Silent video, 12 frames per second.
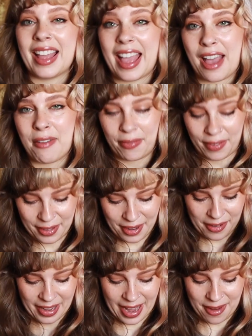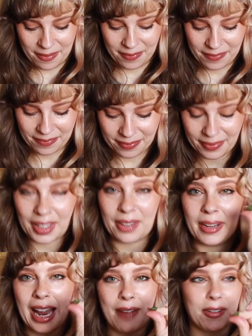F, okay.
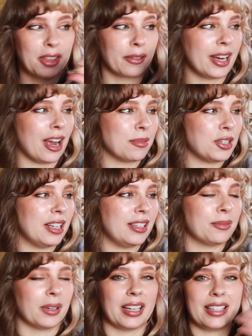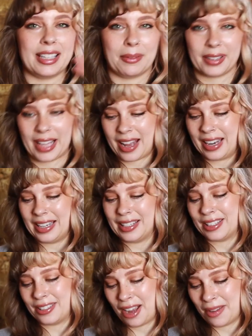We have our three options. We're gonna stick with that. I need
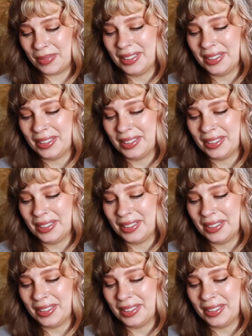to stop.